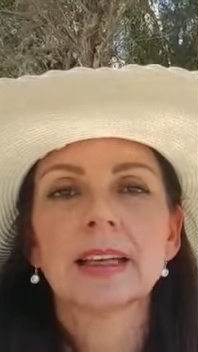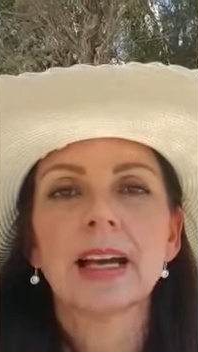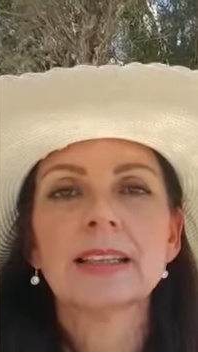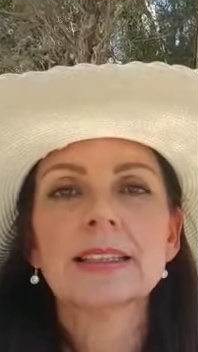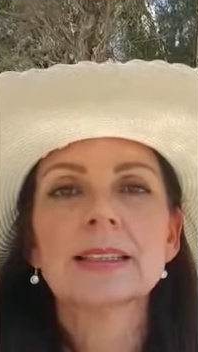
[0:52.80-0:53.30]

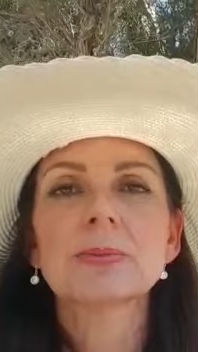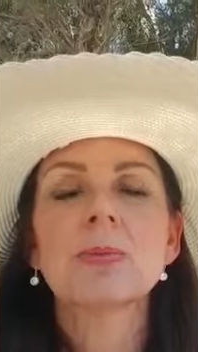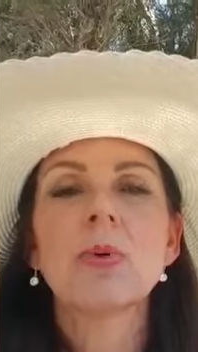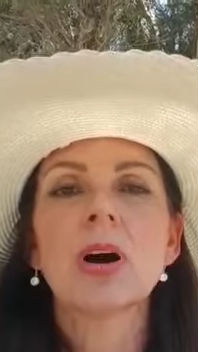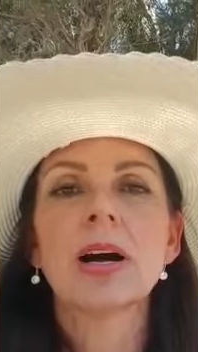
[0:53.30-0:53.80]
And this is
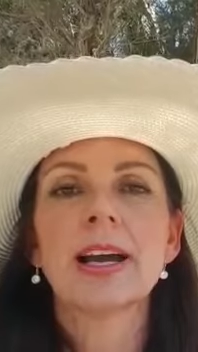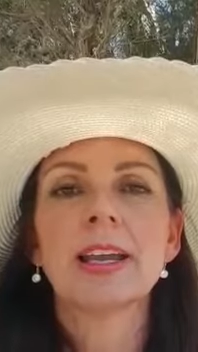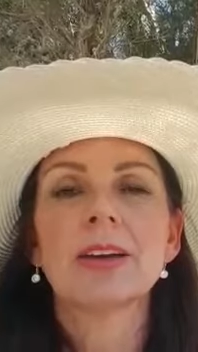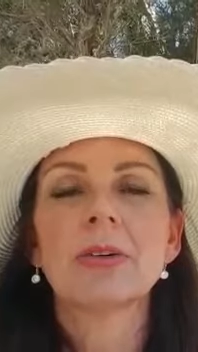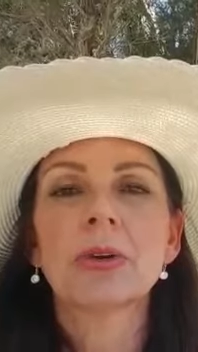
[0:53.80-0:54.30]

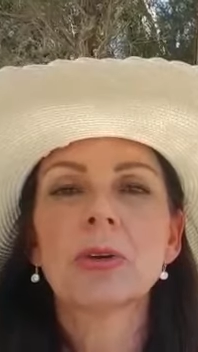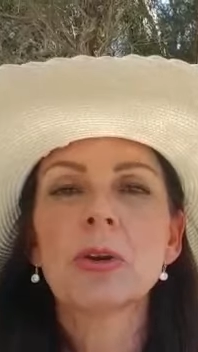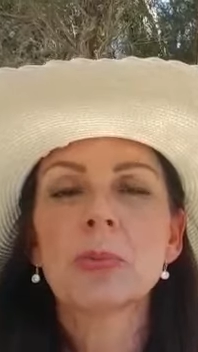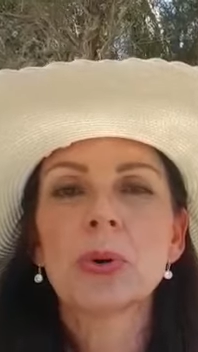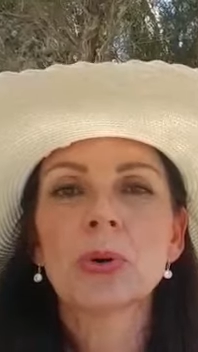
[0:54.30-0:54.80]
why
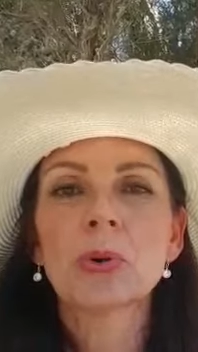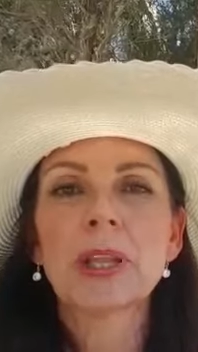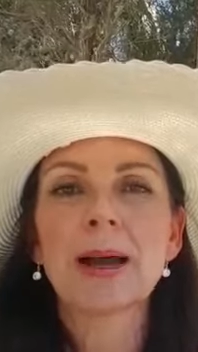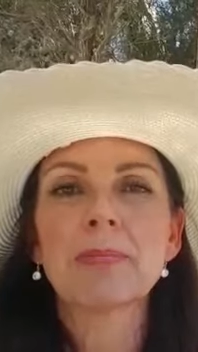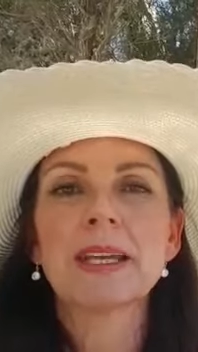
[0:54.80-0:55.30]
you put all
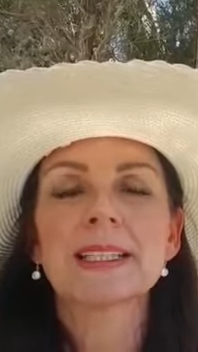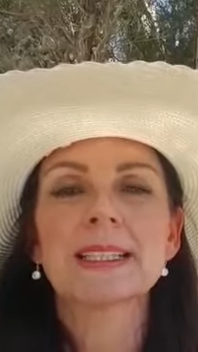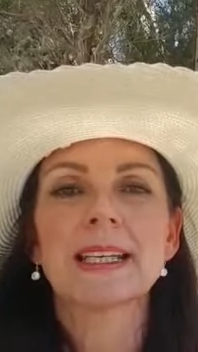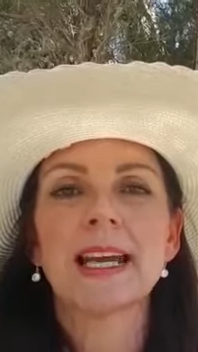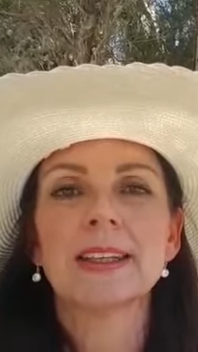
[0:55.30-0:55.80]
that mix
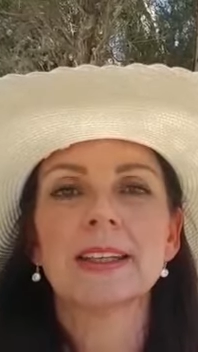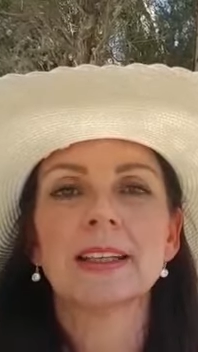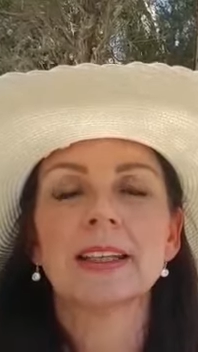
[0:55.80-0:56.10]
together,